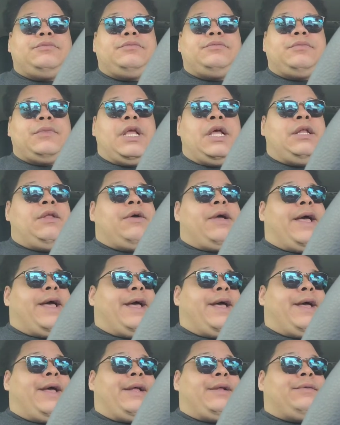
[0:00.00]
Hello,
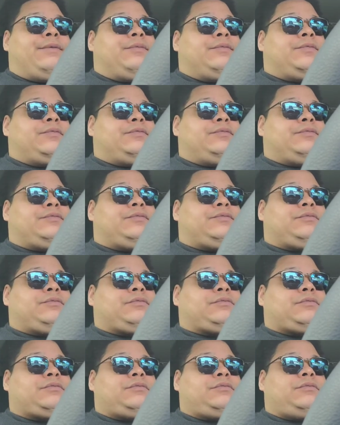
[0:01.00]
God.
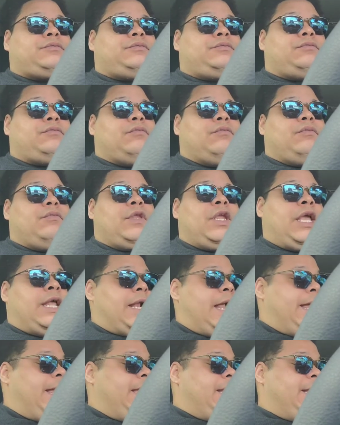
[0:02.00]
Can
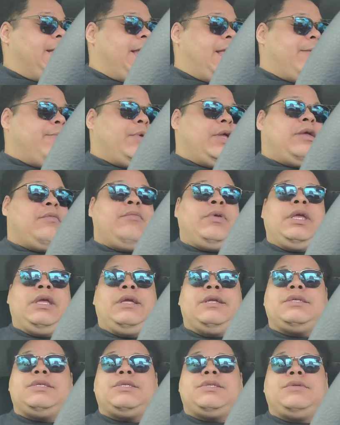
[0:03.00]
I get an amen,
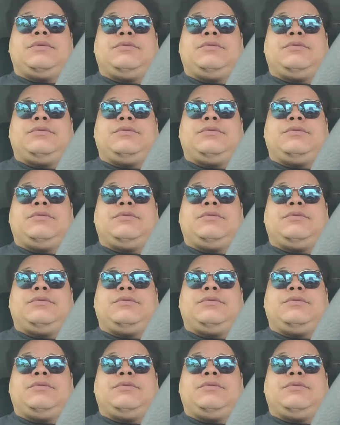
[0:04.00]
bitch?